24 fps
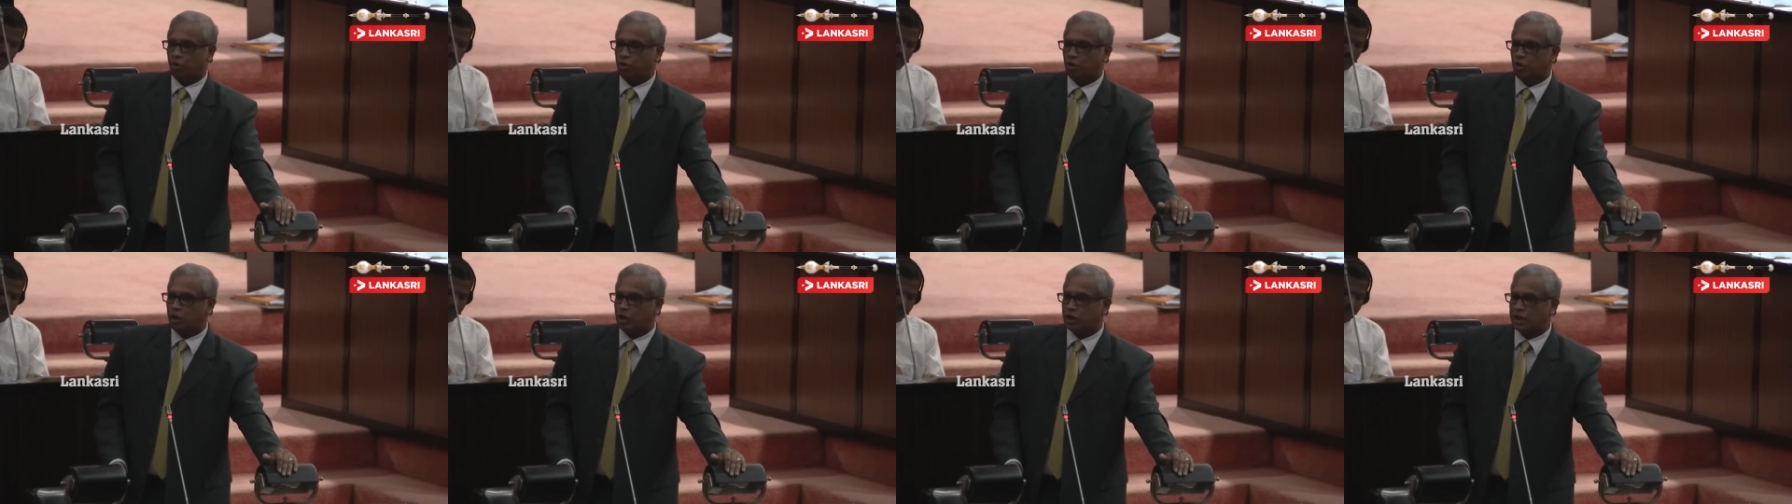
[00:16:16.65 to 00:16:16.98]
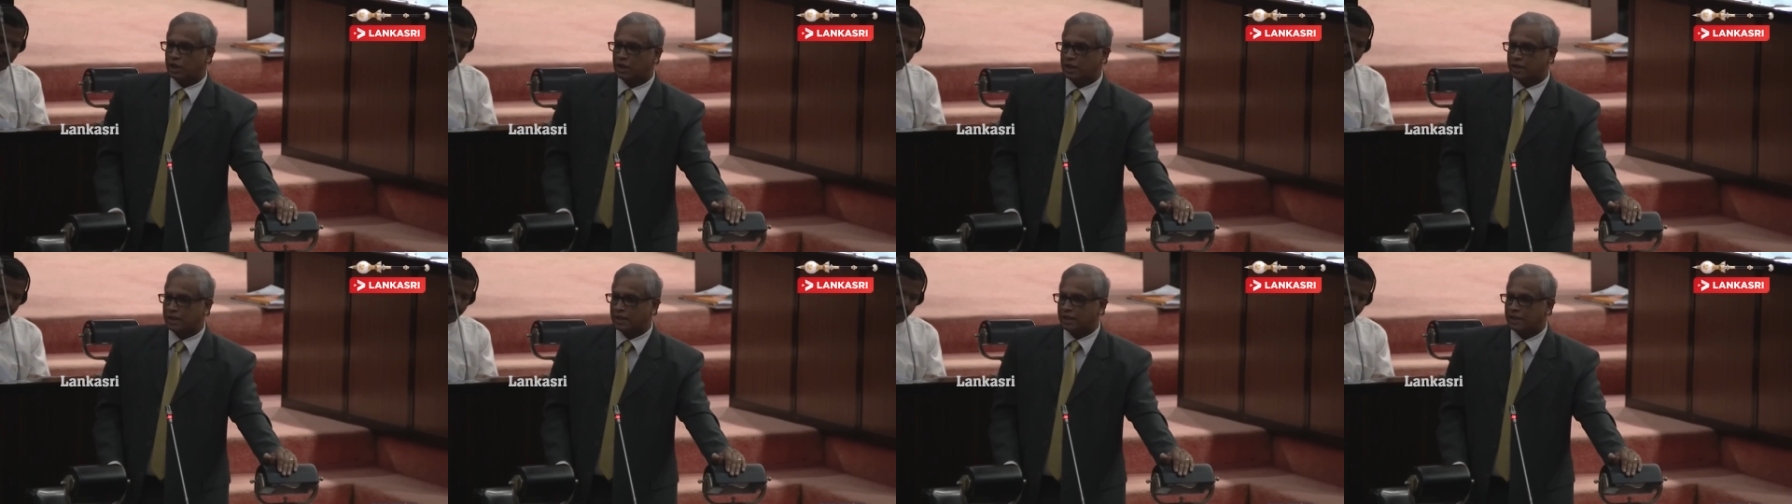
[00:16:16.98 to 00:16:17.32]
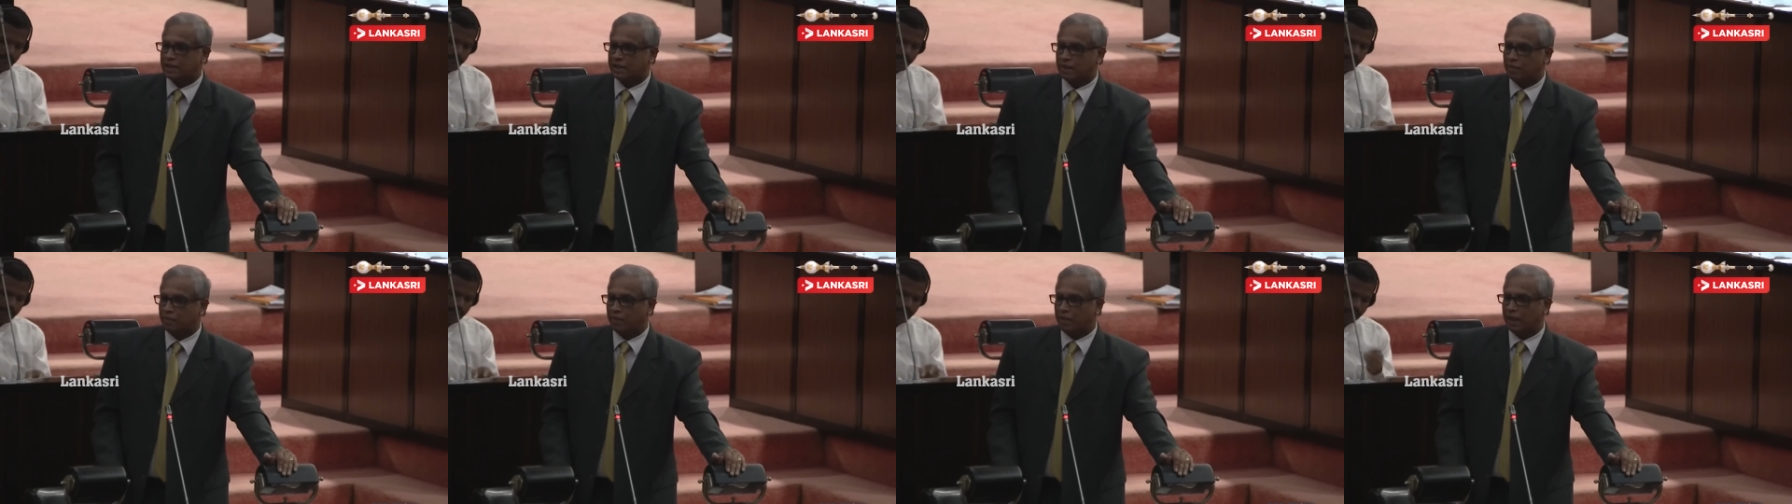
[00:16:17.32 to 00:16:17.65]
judicial
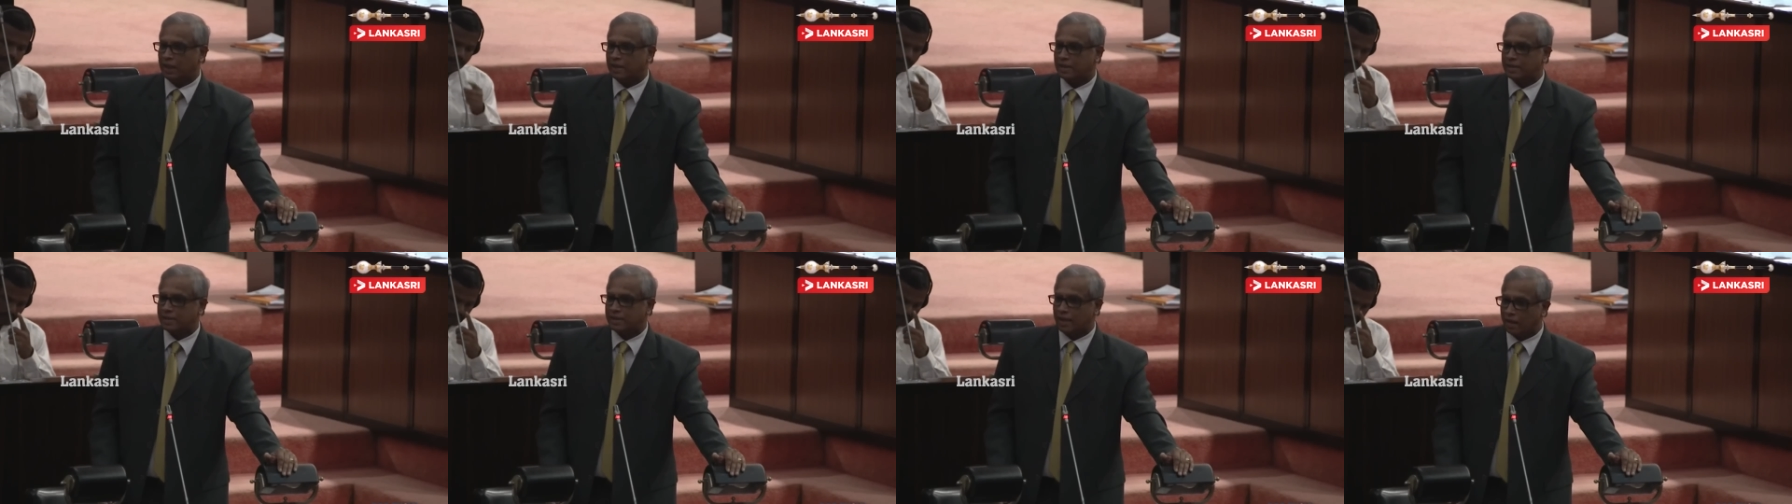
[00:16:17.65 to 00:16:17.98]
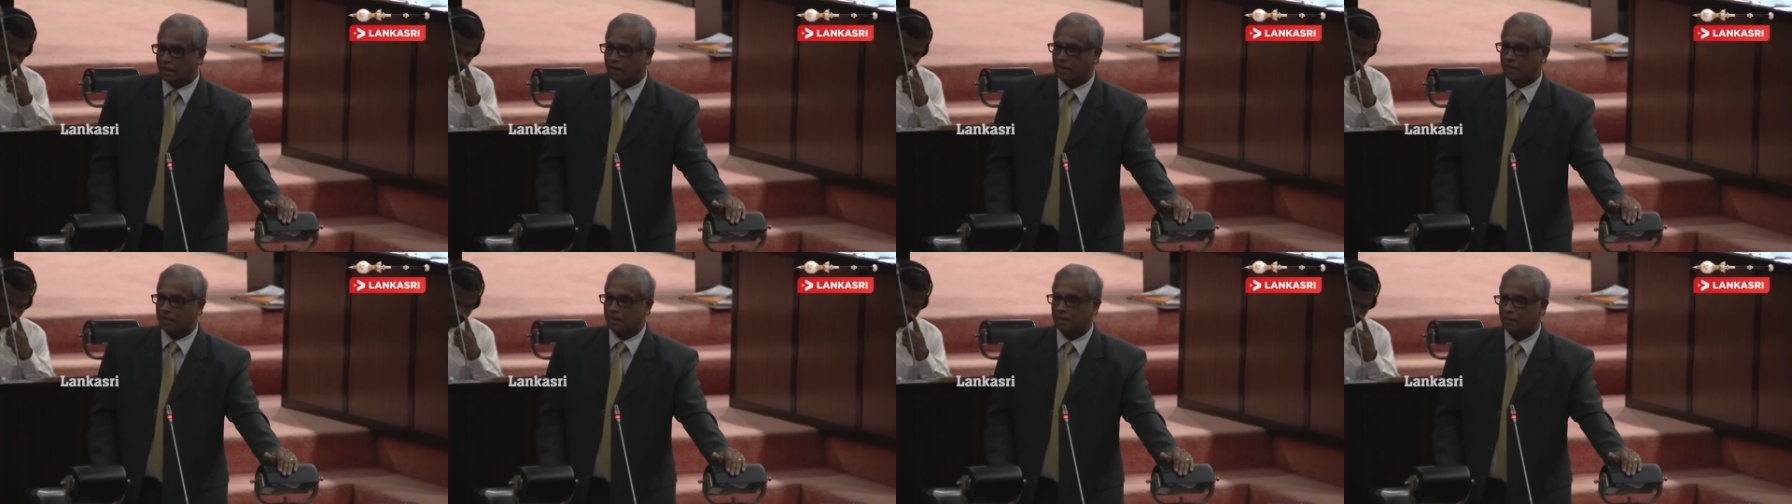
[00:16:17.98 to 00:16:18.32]
system had sunk.